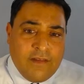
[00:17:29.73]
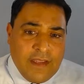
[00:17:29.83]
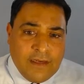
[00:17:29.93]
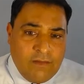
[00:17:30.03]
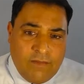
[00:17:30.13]

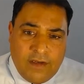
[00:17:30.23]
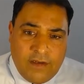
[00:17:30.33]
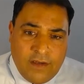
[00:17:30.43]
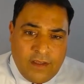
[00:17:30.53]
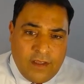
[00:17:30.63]

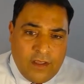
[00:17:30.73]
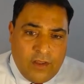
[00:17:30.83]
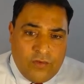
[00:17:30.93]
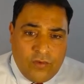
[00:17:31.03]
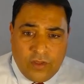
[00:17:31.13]
activated.
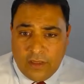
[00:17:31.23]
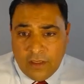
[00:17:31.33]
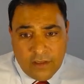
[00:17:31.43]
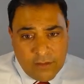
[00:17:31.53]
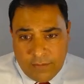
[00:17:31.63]
So it could
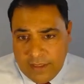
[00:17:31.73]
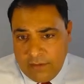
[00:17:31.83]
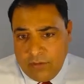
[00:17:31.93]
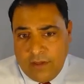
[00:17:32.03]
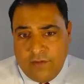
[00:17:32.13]
literally be
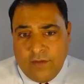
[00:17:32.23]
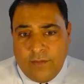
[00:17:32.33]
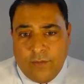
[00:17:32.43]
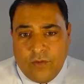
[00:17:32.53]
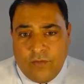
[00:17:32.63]
any one of these
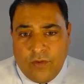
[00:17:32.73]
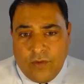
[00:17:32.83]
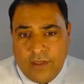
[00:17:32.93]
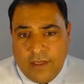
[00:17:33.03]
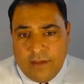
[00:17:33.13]
symptoms. So if you
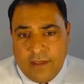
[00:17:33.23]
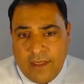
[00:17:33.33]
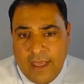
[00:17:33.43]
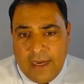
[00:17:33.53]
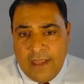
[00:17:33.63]
look at
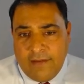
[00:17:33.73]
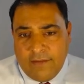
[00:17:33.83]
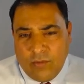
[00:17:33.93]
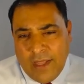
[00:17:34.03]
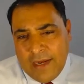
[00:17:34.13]

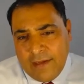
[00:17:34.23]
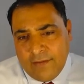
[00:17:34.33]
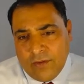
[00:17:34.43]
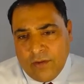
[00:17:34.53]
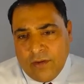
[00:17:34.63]
headaches, well,
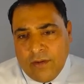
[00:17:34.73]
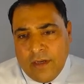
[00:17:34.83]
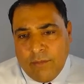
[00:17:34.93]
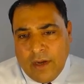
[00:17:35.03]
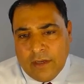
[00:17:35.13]
headaches
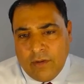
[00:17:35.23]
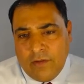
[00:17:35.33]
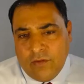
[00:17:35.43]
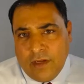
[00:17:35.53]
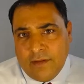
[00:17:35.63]
and
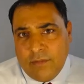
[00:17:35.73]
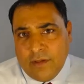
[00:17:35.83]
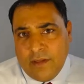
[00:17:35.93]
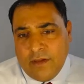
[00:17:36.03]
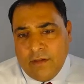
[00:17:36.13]
migraines are not
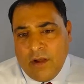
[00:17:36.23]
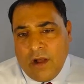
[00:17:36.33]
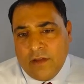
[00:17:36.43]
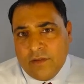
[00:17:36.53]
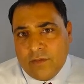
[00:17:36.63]
typically
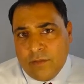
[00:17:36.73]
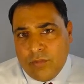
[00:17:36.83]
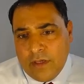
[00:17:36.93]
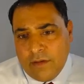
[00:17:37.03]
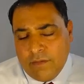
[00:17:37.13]
caused from
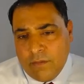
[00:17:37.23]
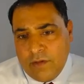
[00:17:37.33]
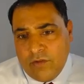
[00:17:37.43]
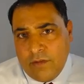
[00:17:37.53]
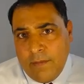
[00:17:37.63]
brain
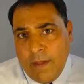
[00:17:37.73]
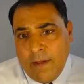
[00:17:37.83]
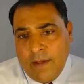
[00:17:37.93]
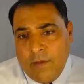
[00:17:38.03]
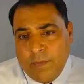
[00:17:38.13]
inflammation.
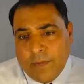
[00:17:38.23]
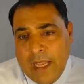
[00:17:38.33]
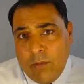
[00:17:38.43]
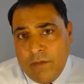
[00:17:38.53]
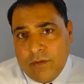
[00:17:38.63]

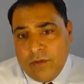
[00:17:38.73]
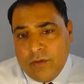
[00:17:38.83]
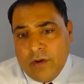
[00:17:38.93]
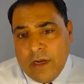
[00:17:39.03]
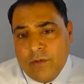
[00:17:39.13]
However,
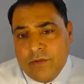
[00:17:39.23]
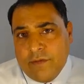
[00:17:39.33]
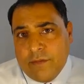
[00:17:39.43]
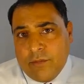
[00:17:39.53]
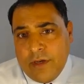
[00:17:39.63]
there are areas
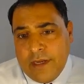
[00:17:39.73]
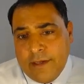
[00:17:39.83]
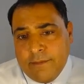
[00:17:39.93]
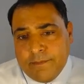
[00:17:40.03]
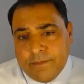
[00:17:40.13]
of the brain